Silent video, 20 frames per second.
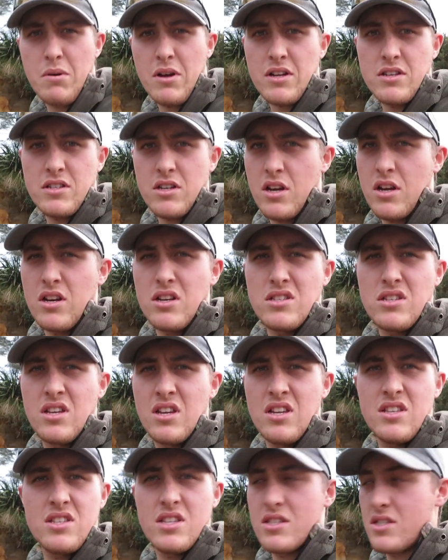bug is going. It's,
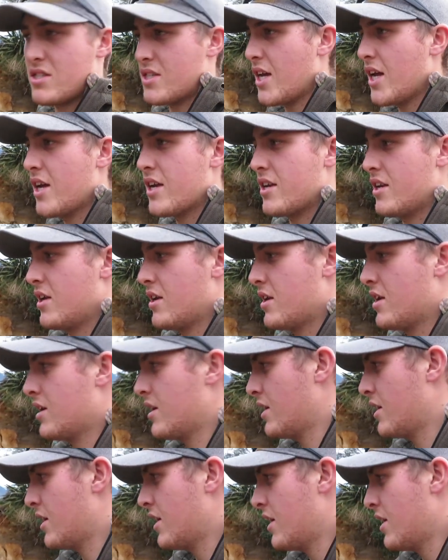it's insane.
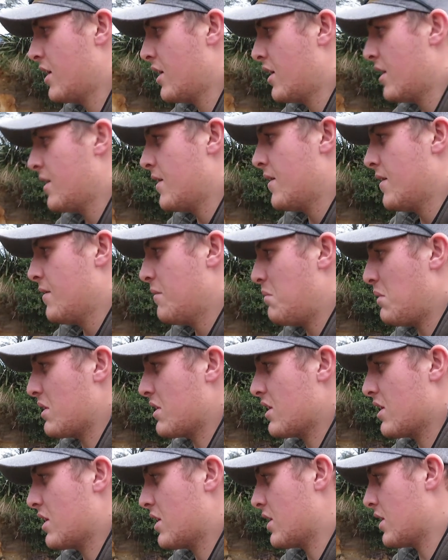
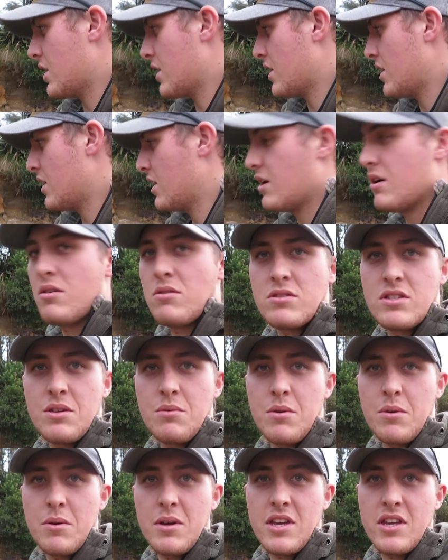But yeah, see
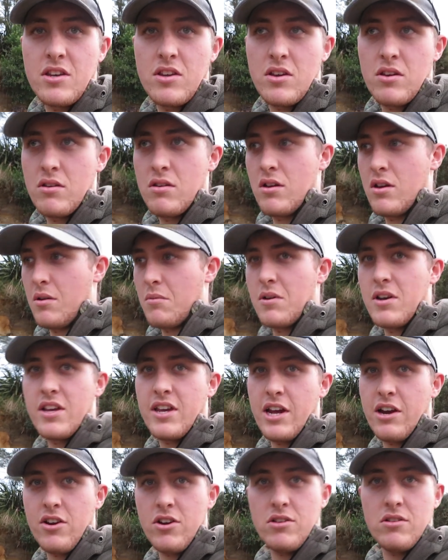what we can do. I'm going to
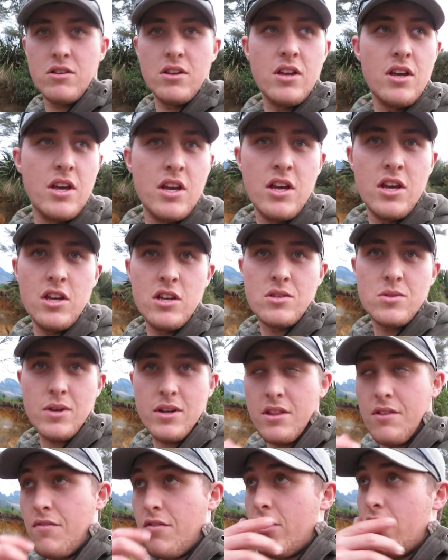carry on
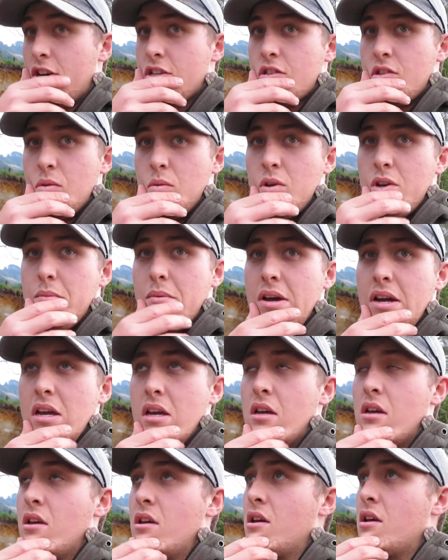swinging the flies on the woolly
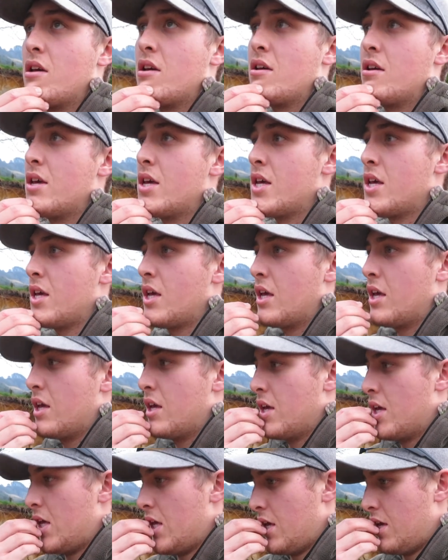bugger
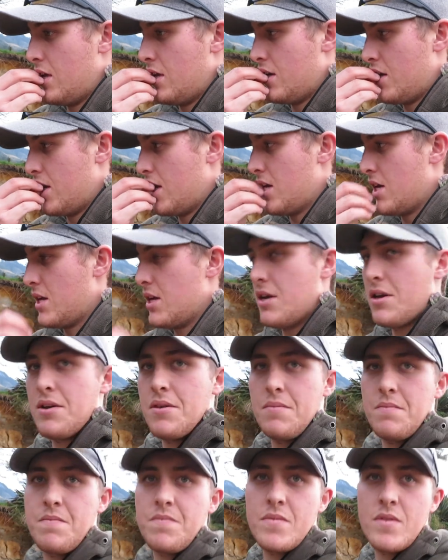and
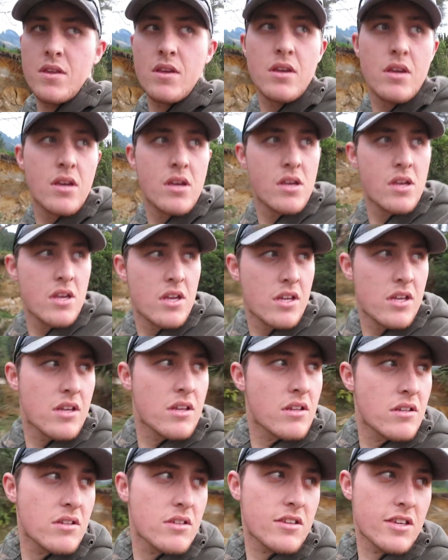um,
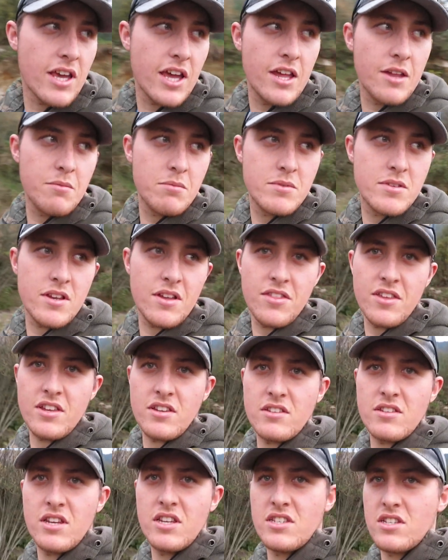Gabe's I
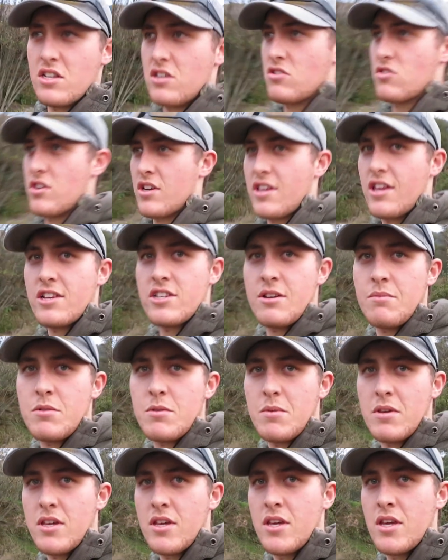think he's gonna try catch up
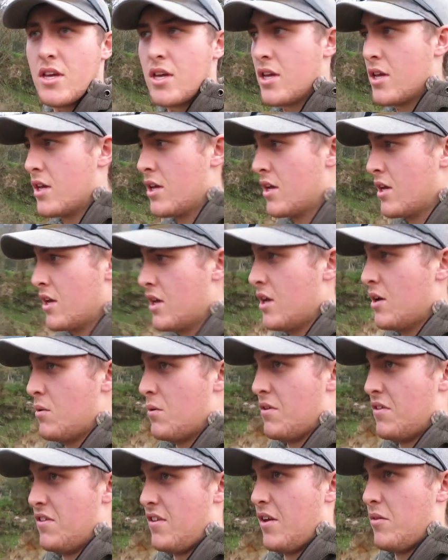to me
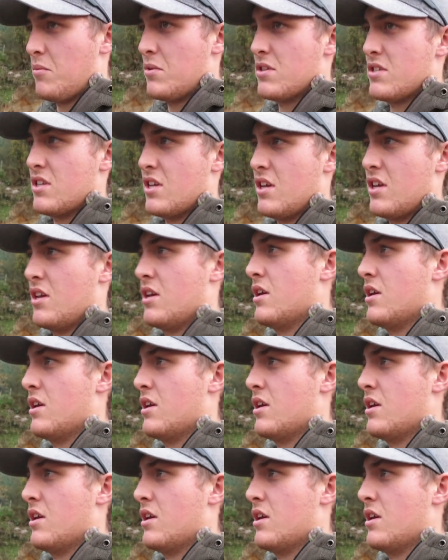with numbers